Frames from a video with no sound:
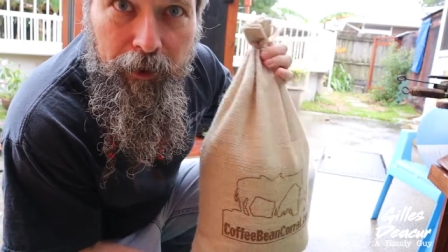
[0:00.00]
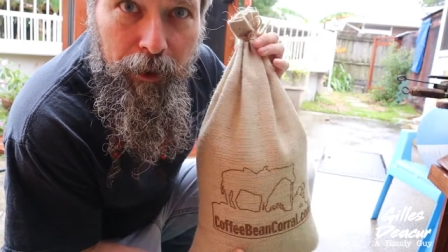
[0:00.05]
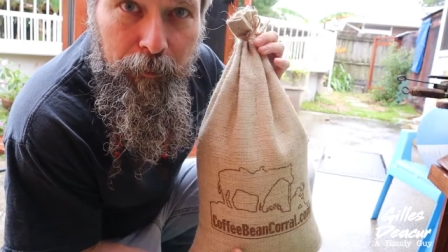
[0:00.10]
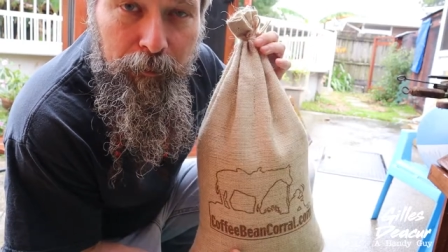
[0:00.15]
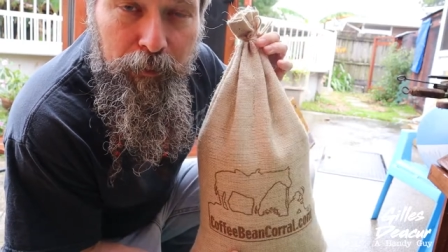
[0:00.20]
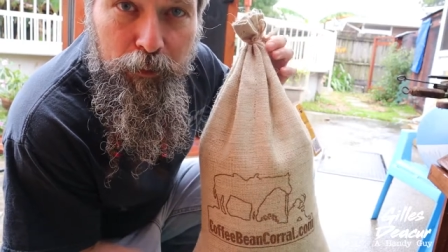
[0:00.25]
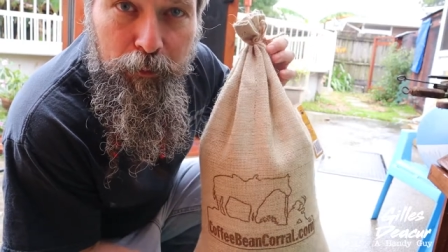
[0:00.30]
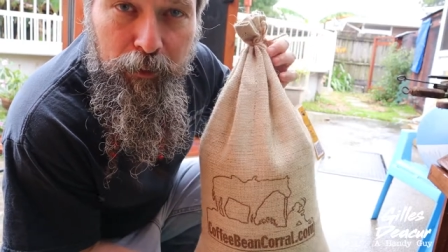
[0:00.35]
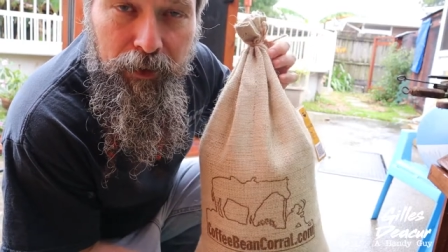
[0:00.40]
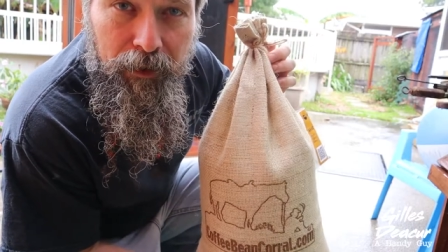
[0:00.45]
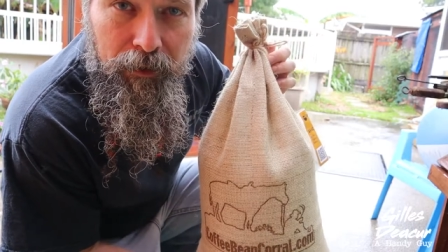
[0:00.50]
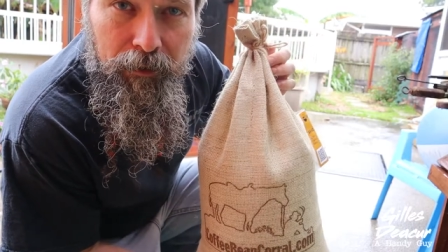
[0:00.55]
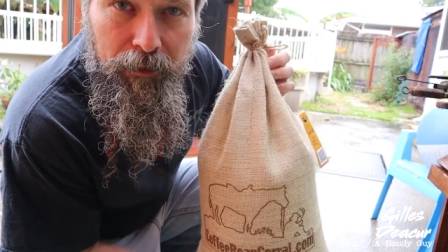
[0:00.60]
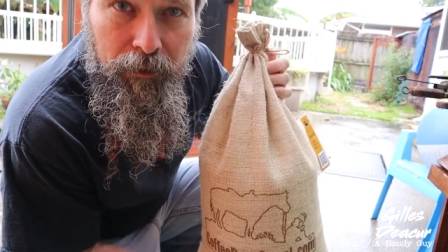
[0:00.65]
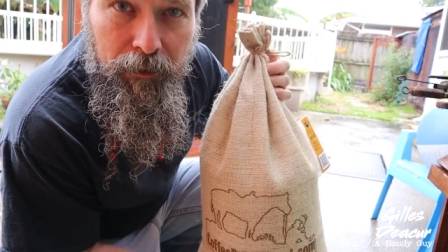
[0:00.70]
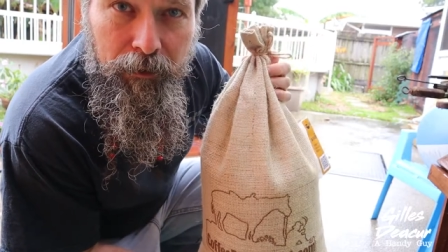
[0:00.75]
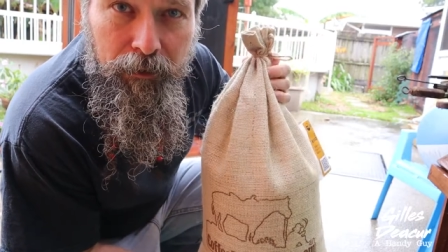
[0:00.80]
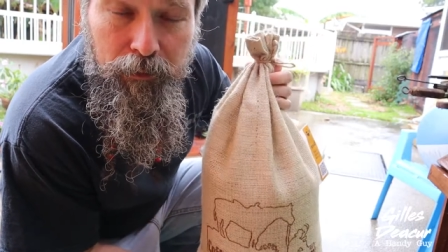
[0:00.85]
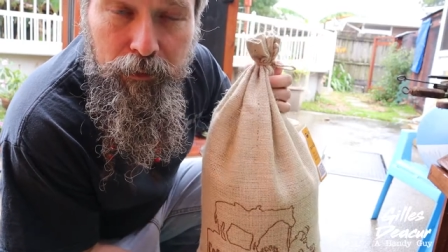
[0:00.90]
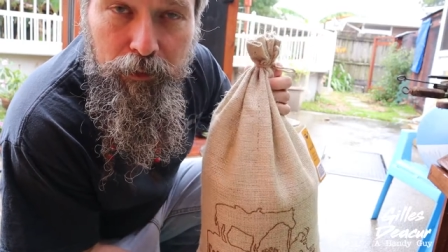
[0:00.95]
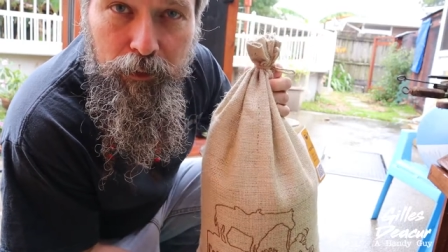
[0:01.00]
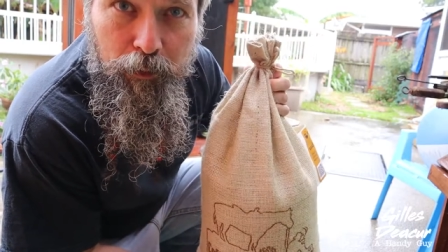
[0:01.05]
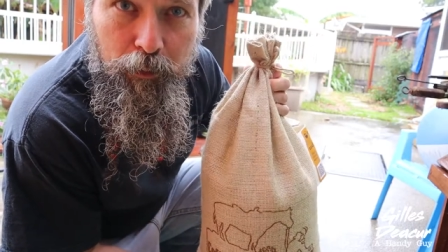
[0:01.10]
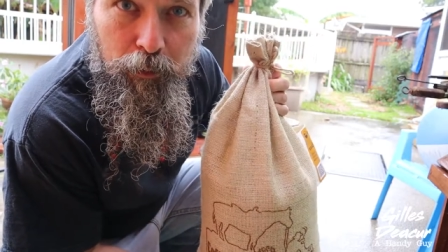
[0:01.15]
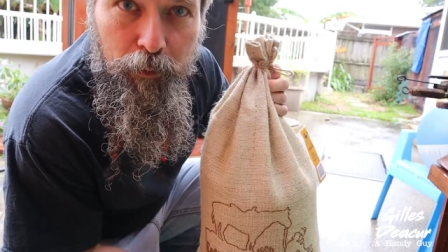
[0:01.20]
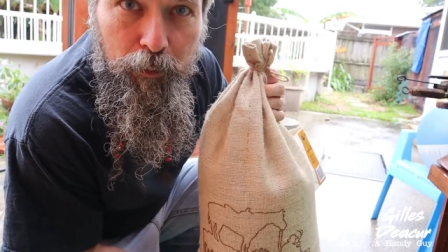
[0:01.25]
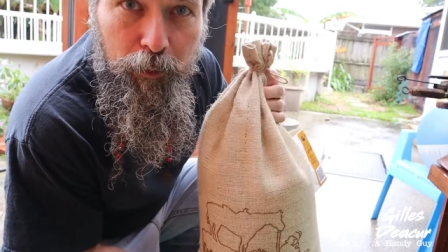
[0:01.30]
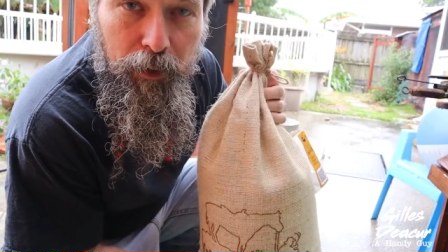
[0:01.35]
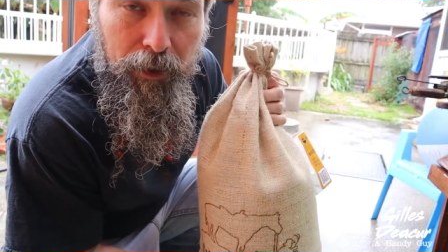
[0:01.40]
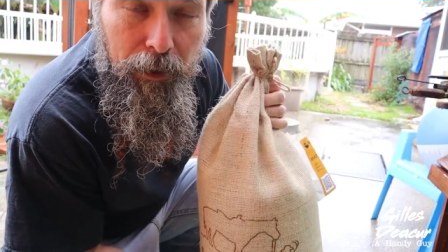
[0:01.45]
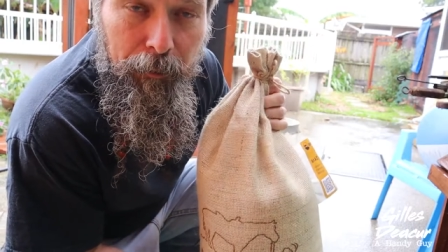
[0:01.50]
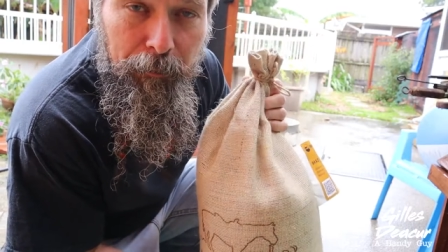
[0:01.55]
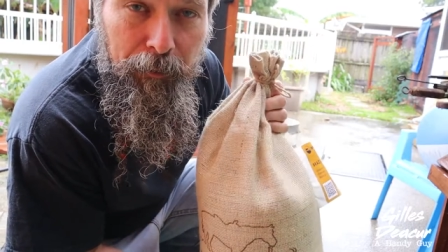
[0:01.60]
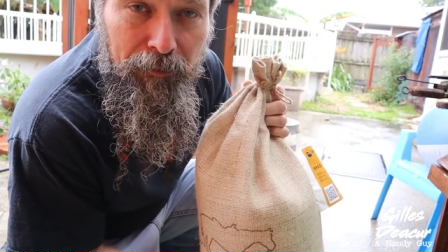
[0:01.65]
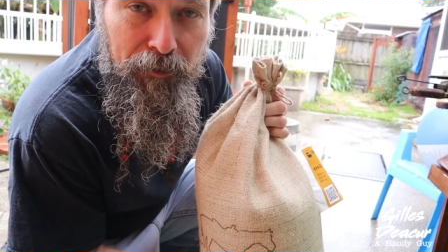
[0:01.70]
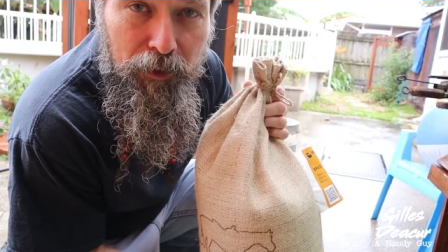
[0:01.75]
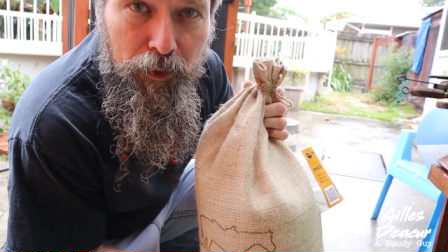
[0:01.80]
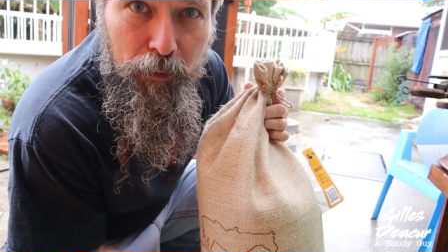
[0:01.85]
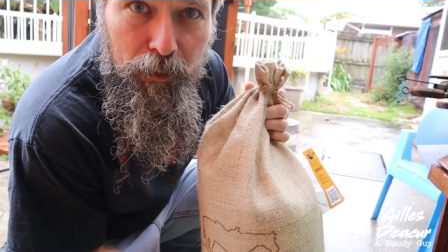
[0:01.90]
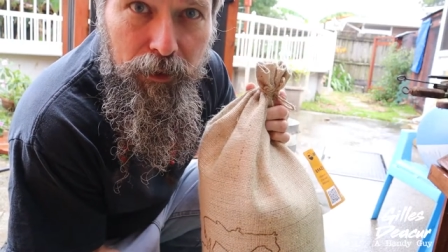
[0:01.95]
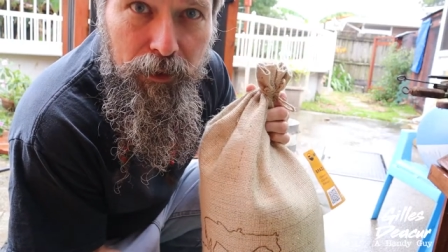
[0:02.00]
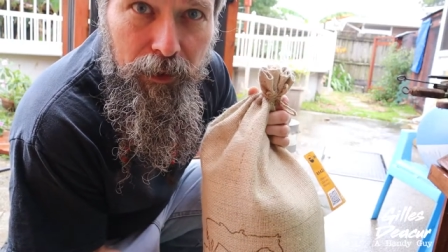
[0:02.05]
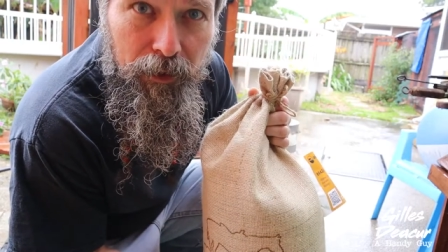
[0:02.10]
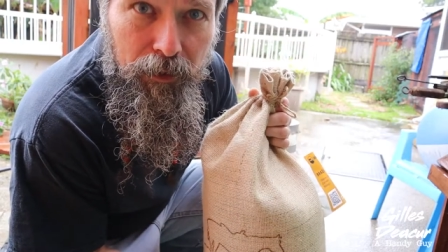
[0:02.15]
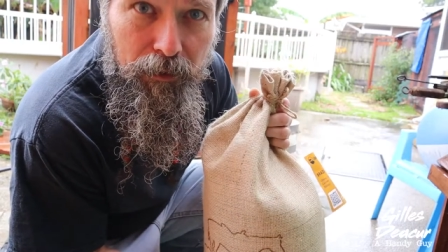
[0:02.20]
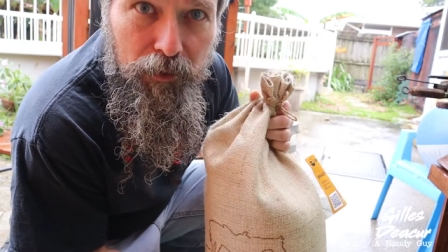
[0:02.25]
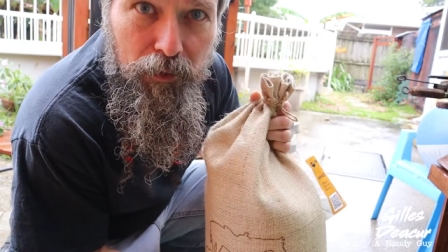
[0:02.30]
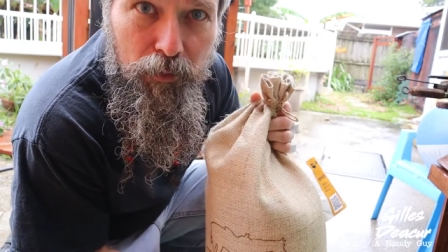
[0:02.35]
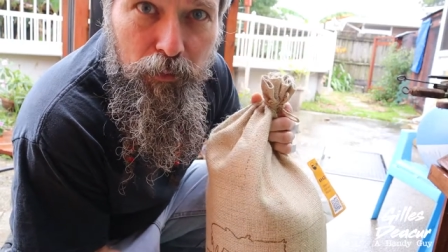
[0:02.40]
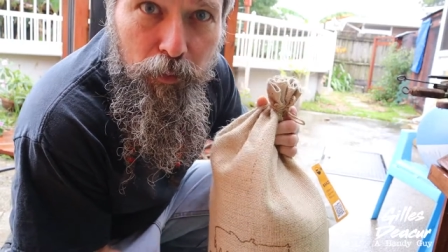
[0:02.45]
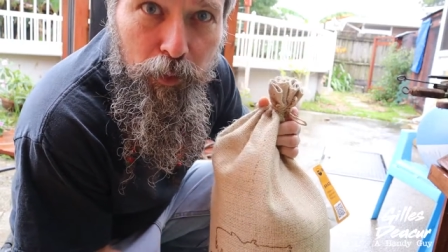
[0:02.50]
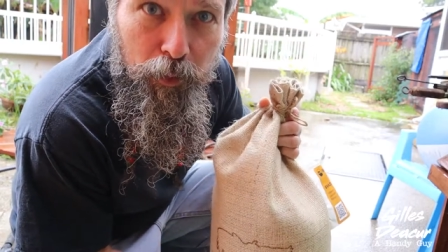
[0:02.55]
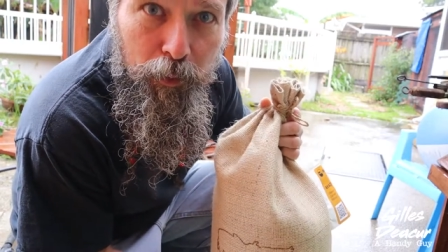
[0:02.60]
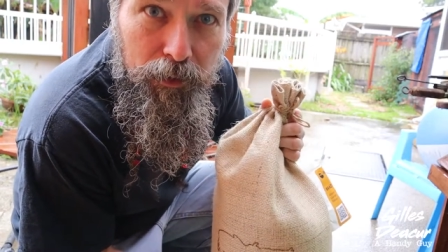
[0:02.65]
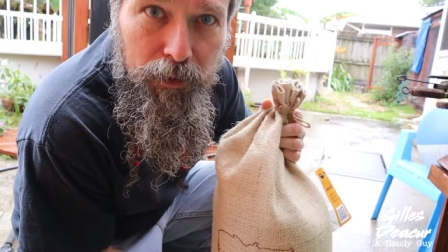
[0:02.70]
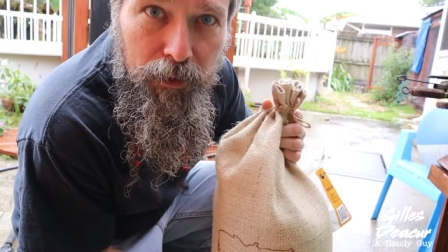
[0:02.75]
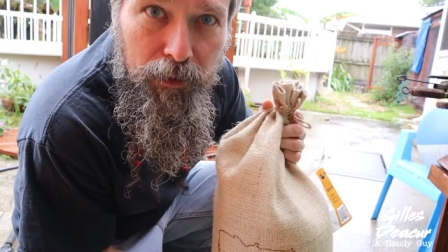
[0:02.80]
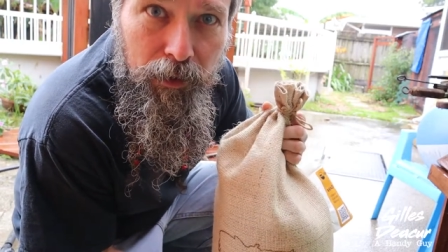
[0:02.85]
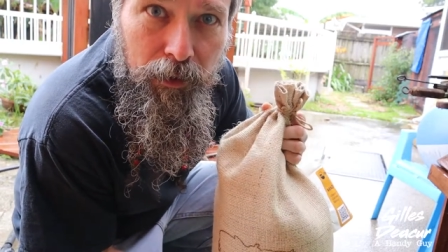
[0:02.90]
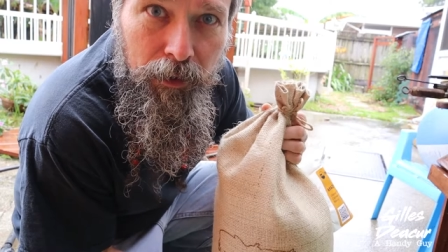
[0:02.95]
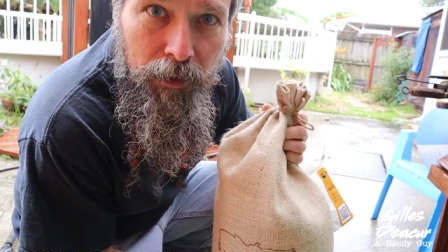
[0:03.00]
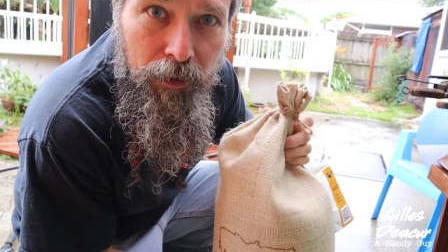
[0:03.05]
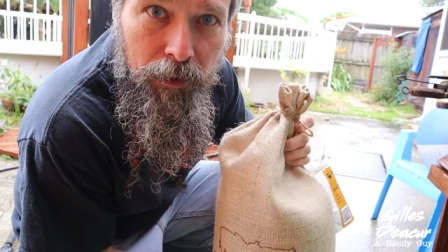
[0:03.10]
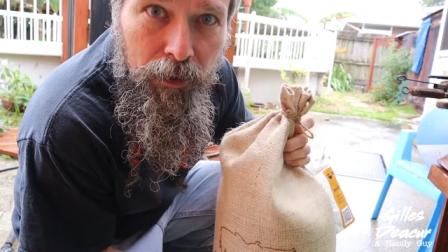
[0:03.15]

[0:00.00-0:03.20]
it comes green. So what I'm gonna have to do today is just roast it,